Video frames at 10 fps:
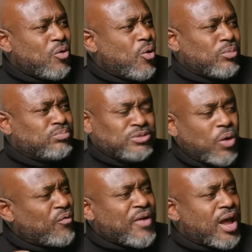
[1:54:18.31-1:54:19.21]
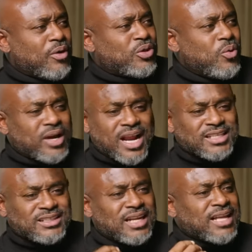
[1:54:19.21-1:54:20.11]
or don't follow through on it. I
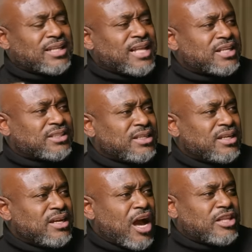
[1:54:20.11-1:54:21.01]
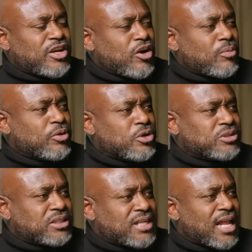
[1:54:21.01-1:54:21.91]
just think that that's a terrible
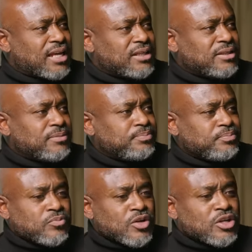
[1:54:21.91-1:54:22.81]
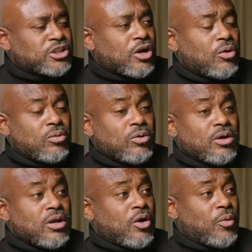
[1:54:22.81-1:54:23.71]
use of talent. Right. So
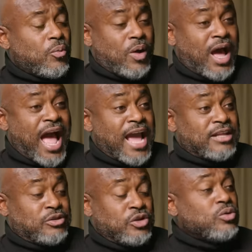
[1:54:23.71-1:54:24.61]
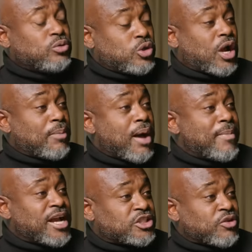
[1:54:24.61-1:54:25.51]
I do talk
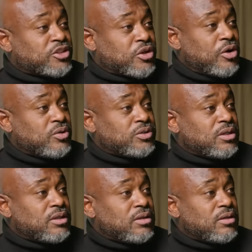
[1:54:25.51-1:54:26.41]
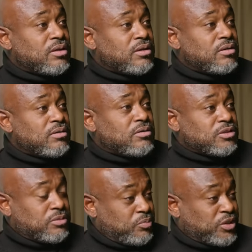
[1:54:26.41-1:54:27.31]
about my stretch goals
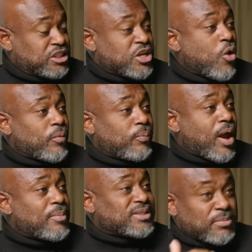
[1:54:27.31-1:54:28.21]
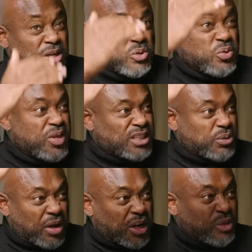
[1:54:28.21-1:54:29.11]
which is the overpromise. I'm going to do
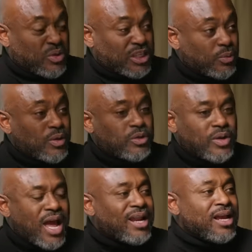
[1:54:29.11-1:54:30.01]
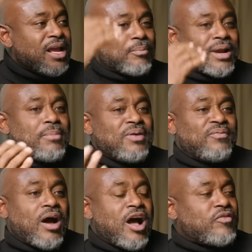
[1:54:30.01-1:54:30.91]
this. We're going to do this. We're going to do that. But I'm
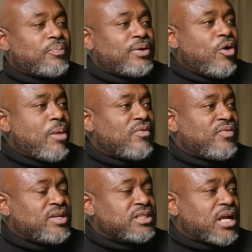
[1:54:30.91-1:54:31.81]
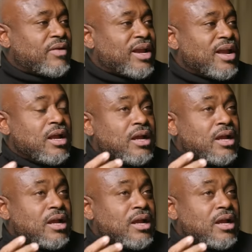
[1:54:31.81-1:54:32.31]
an entrepreneur. I'm a visionary.